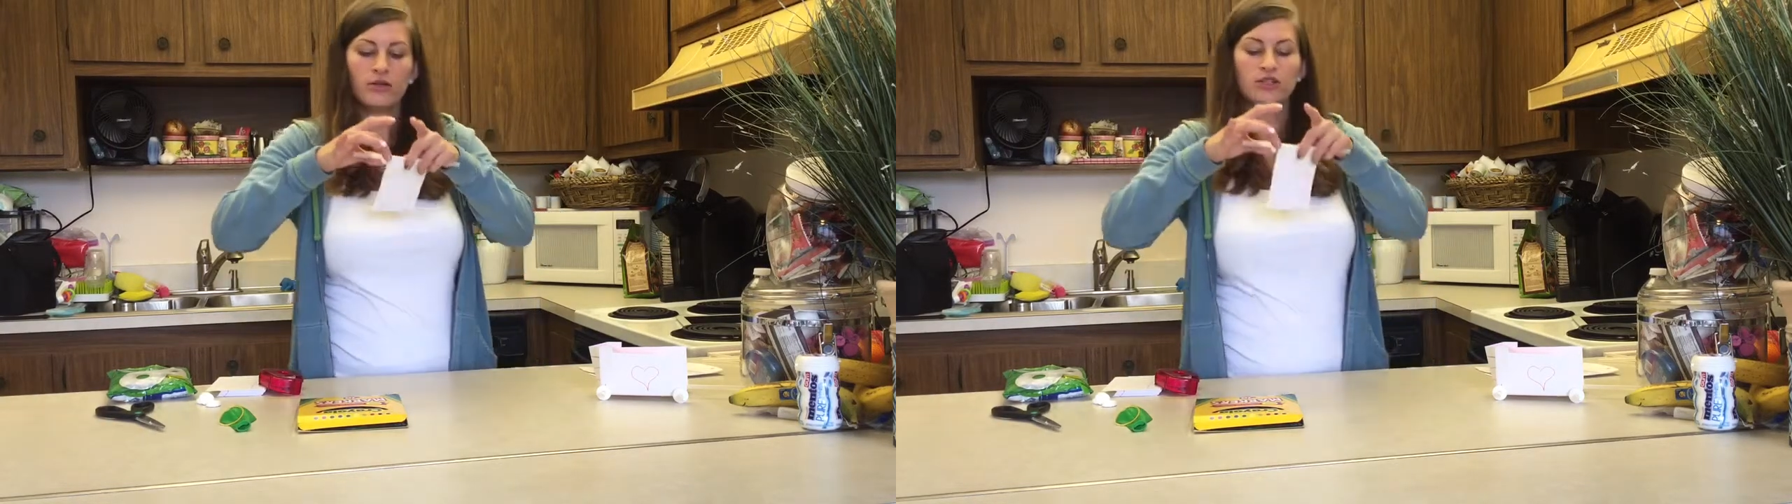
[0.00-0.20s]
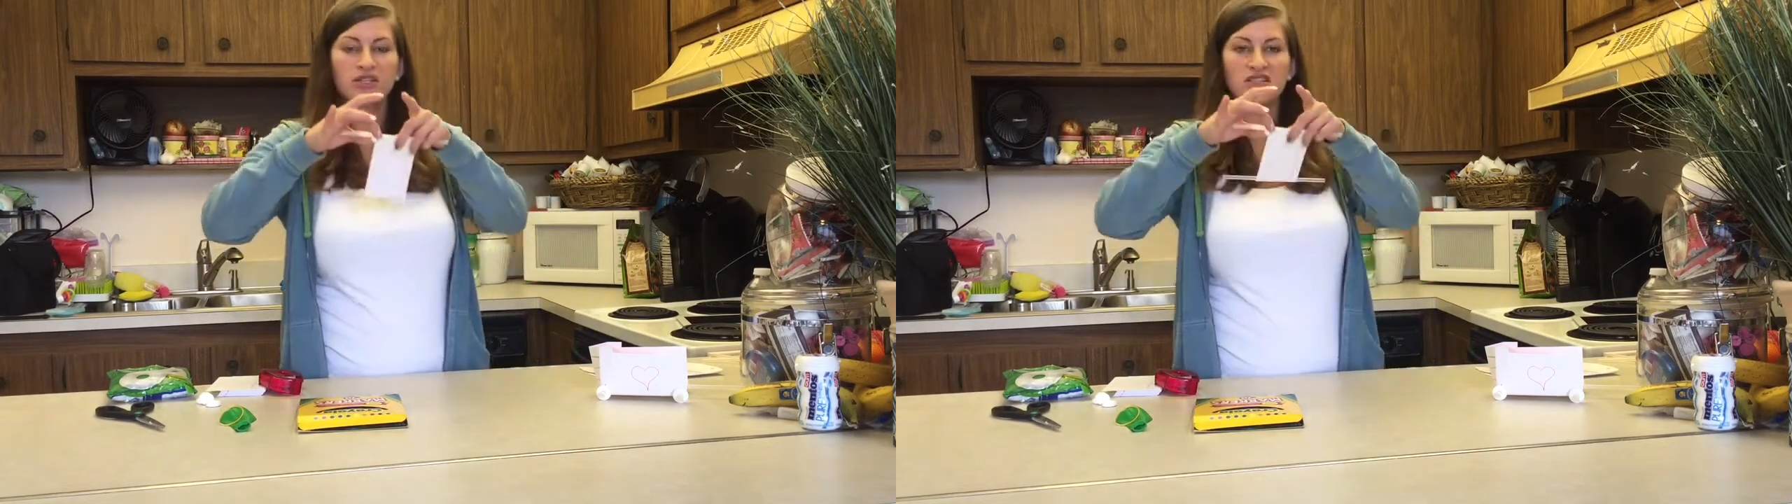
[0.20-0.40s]

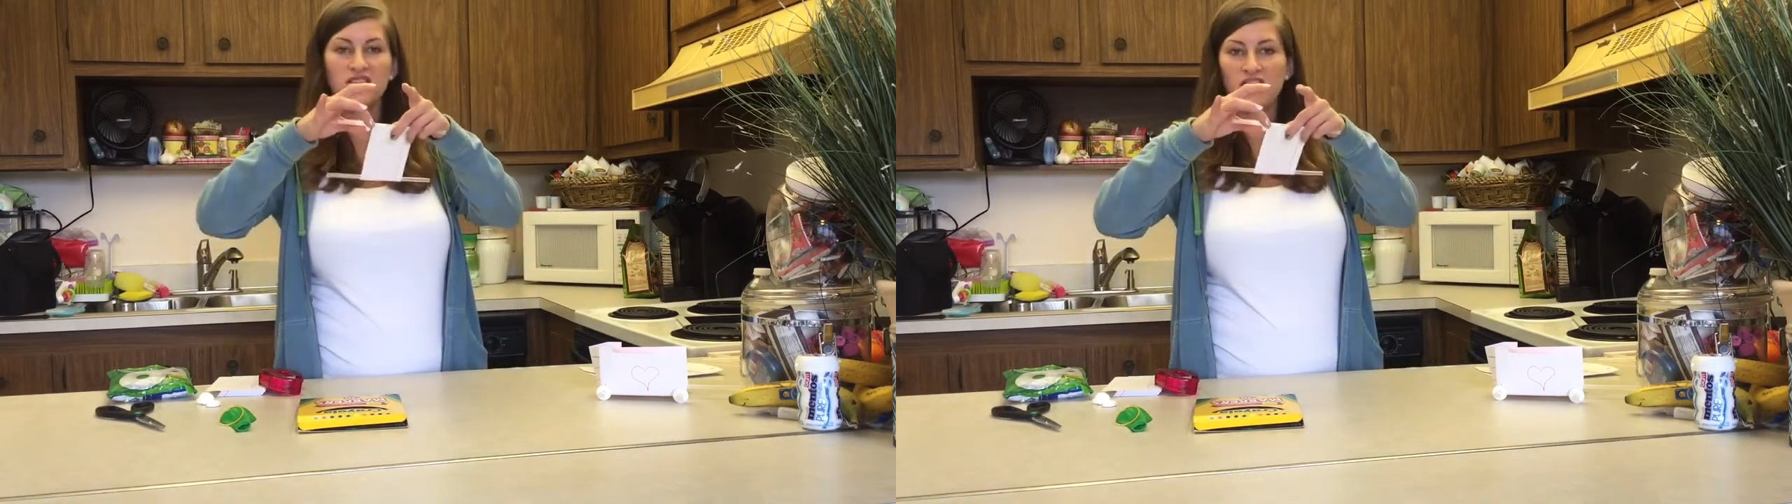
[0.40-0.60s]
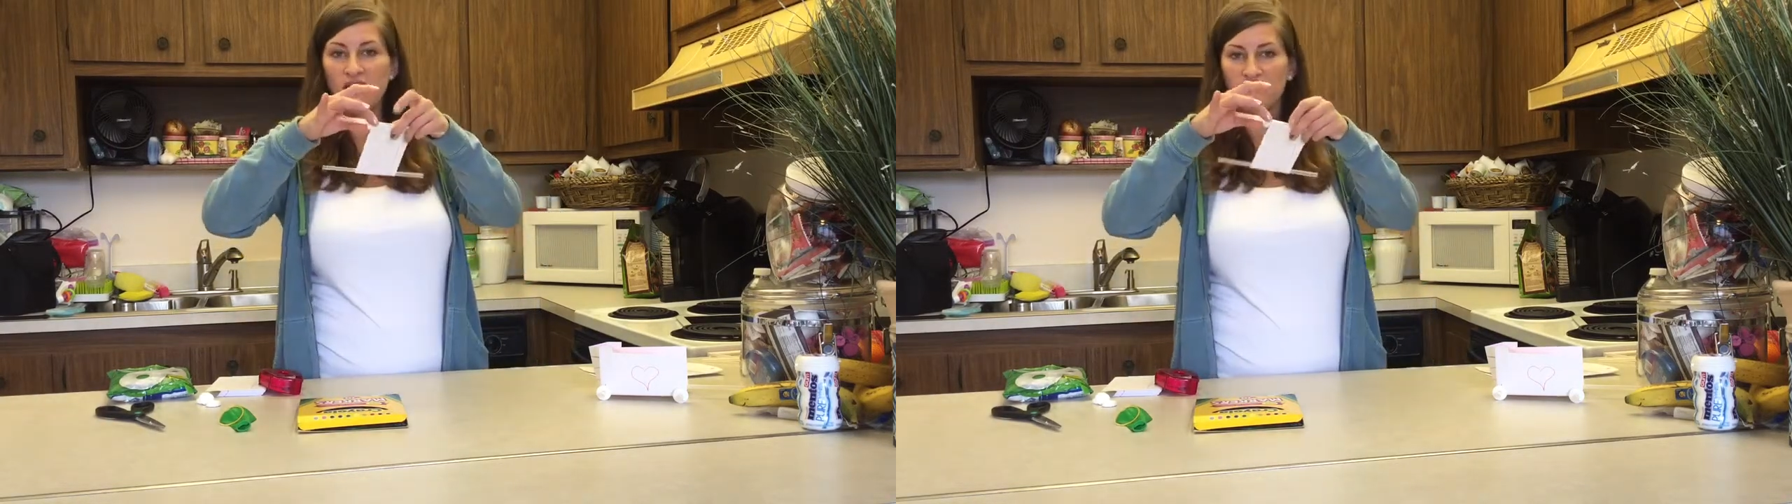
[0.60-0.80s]
just
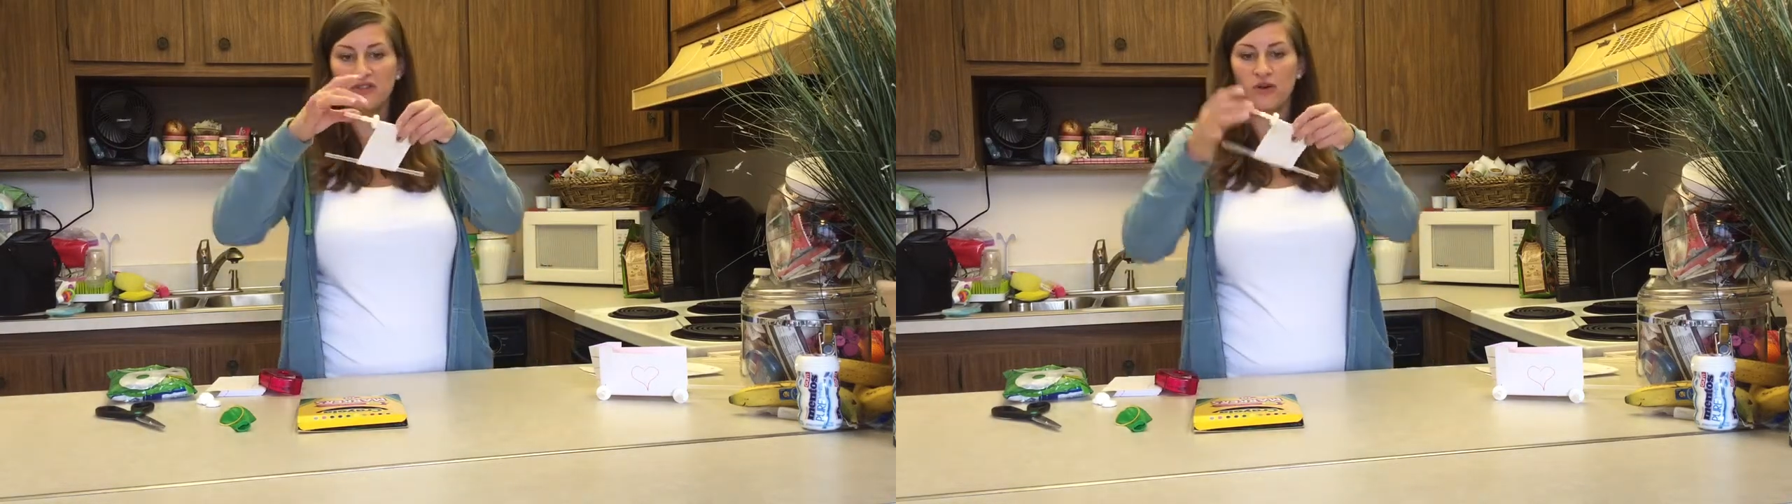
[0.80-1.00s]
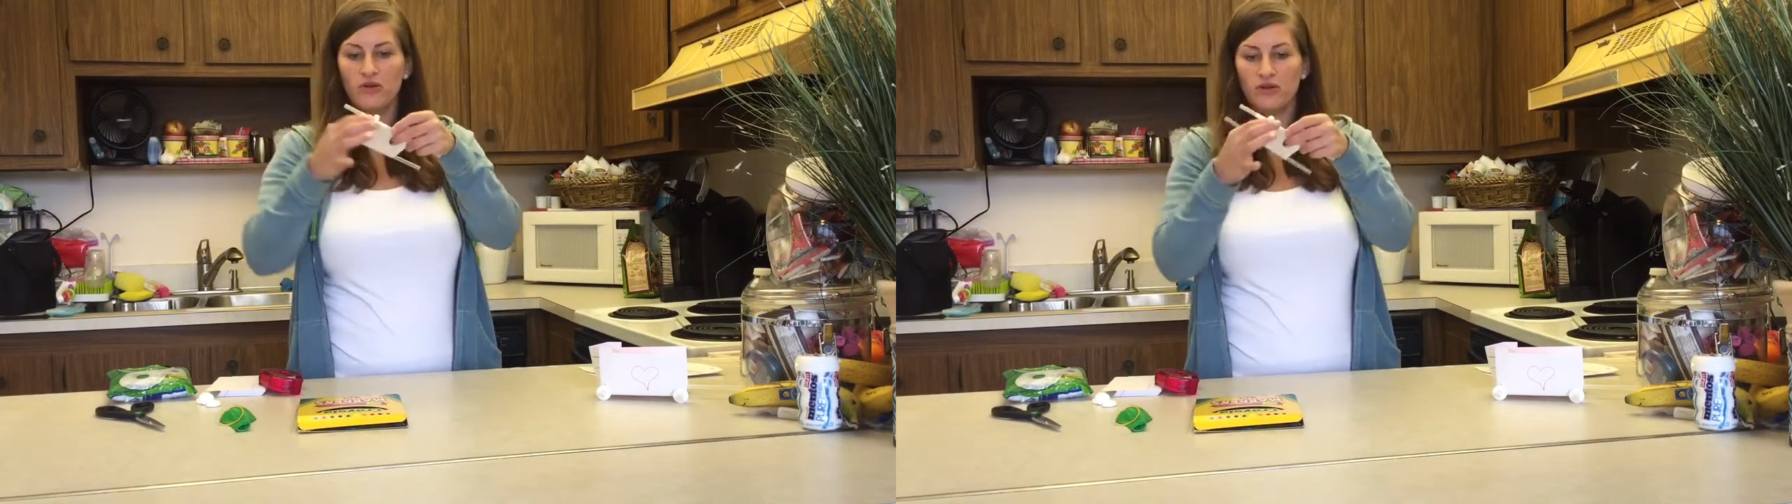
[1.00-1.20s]
enough
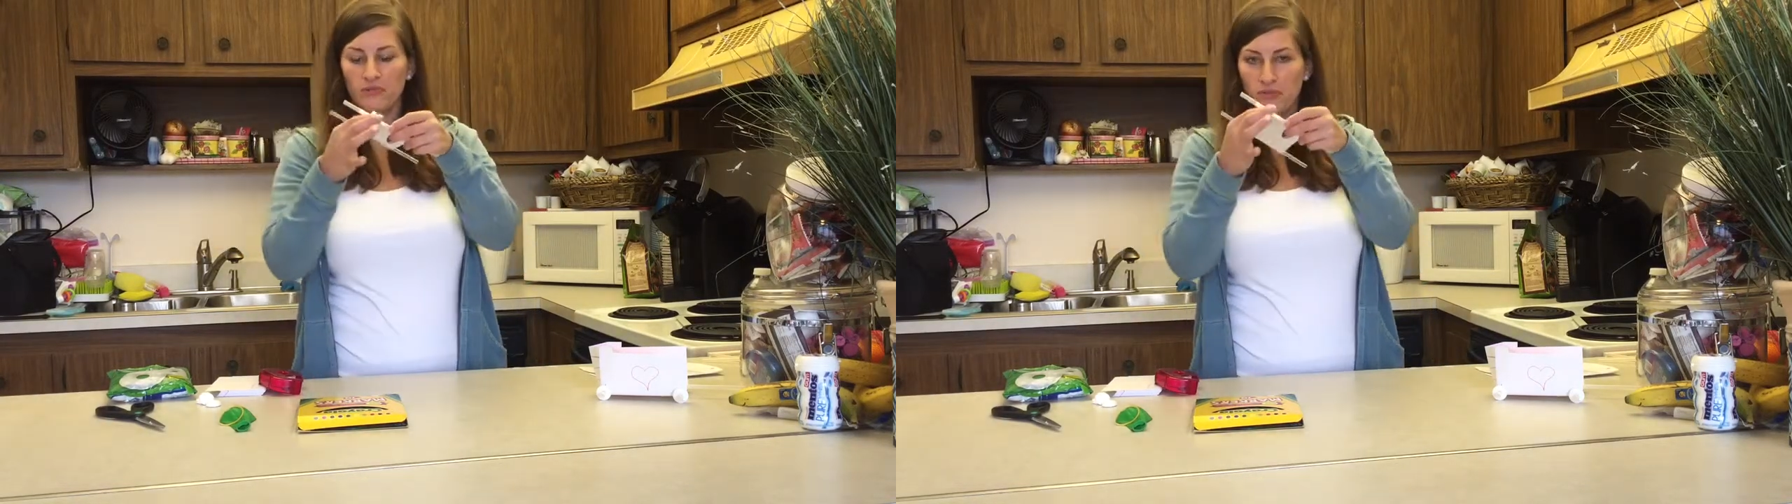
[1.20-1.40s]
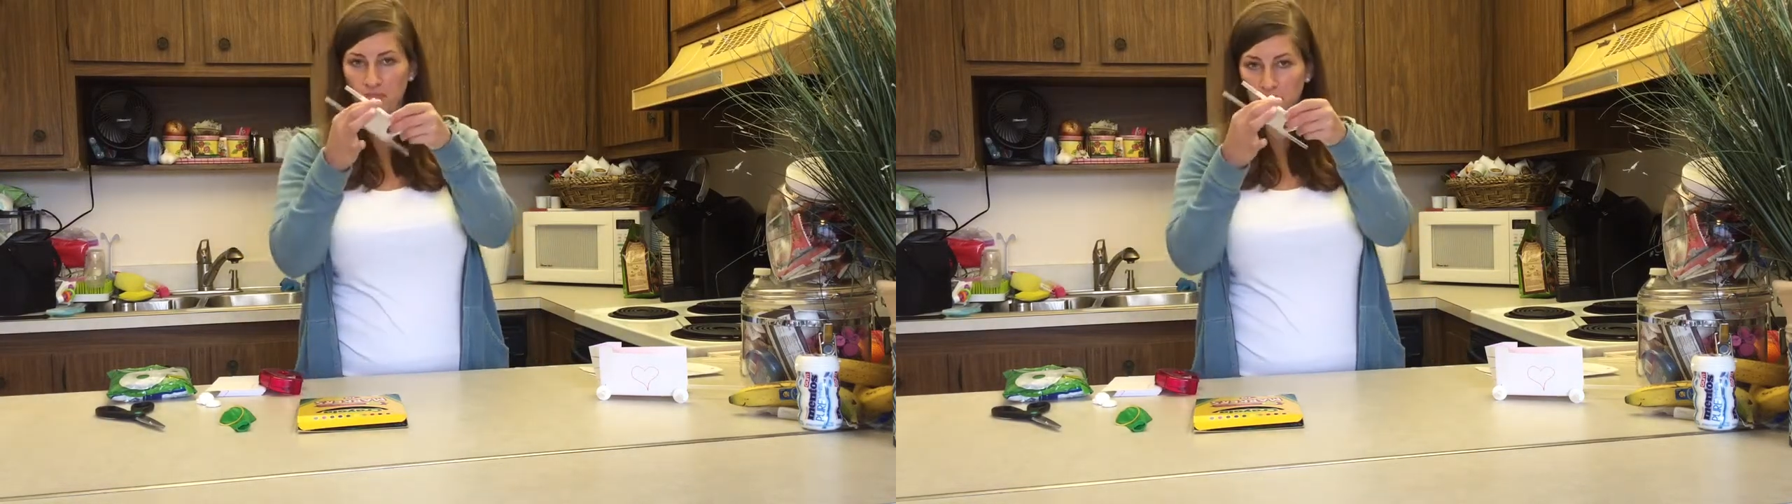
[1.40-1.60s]
so you can